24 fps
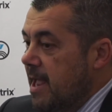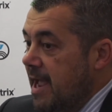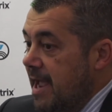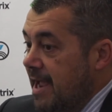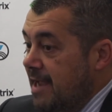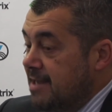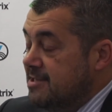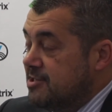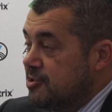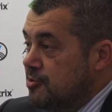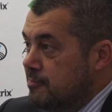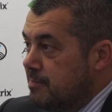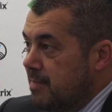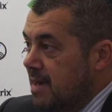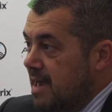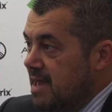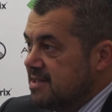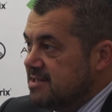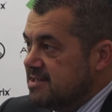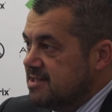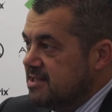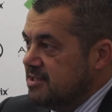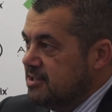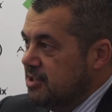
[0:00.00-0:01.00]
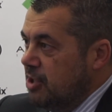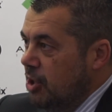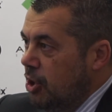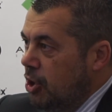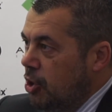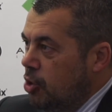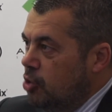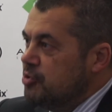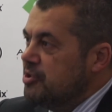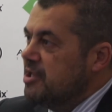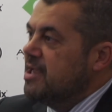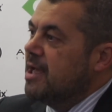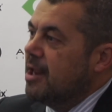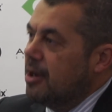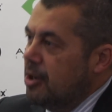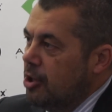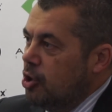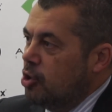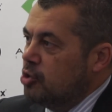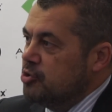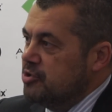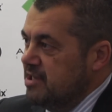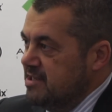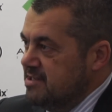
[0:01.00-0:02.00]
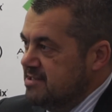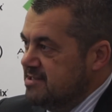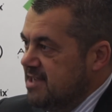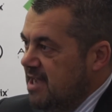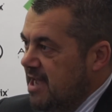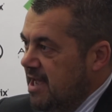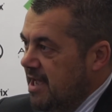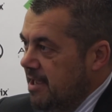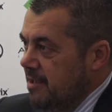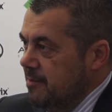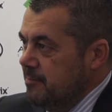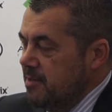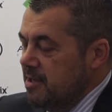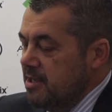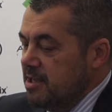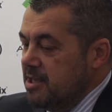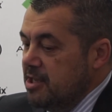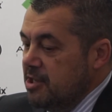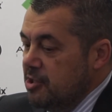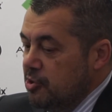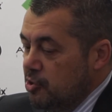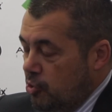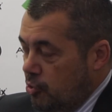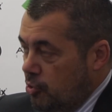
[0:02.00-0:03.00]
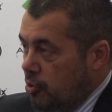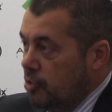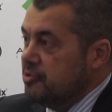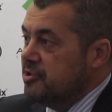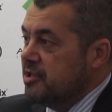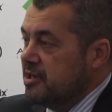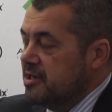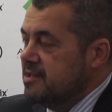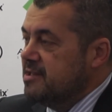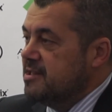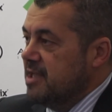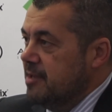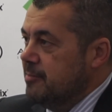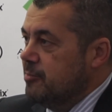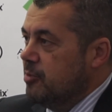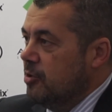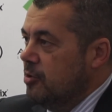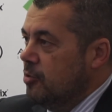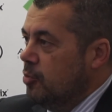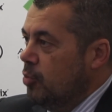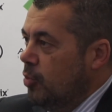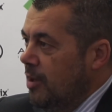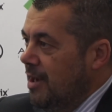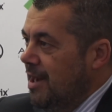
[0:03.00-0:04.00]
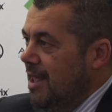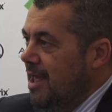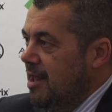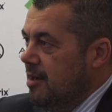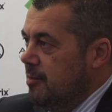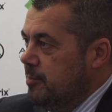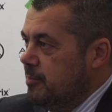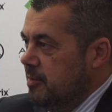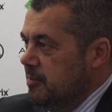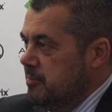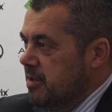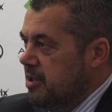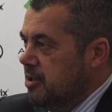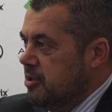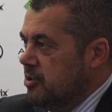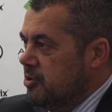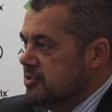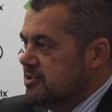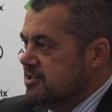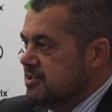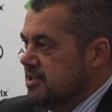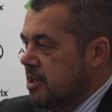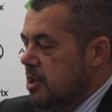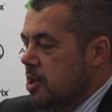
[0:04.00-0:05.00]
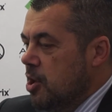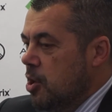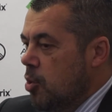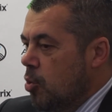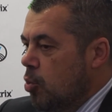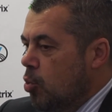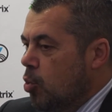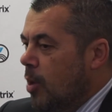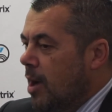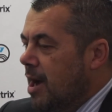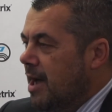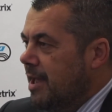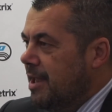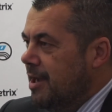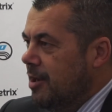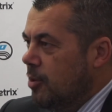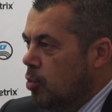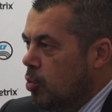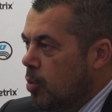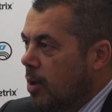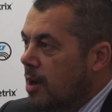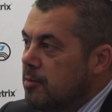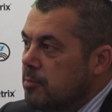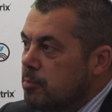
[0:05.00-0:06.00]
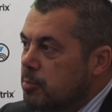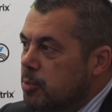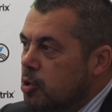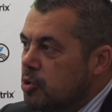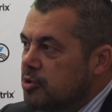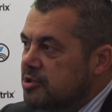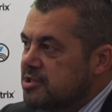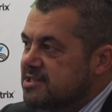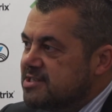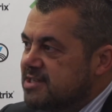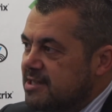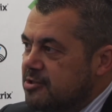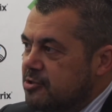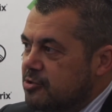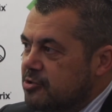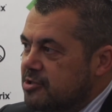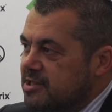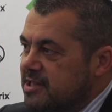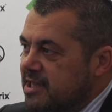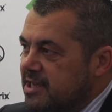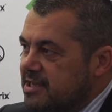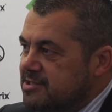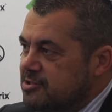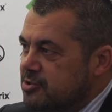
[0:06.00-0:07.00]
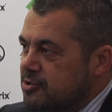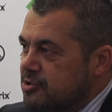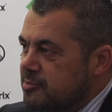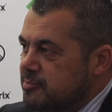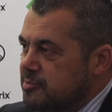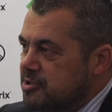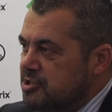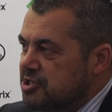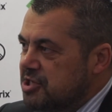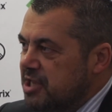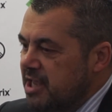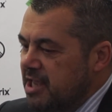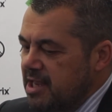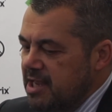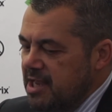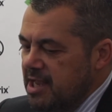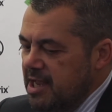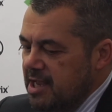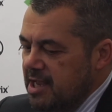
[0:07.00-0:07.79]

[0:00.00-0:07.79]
And to mask the loading, unloading time, the rotary table will help, because while one board is under test on the machine,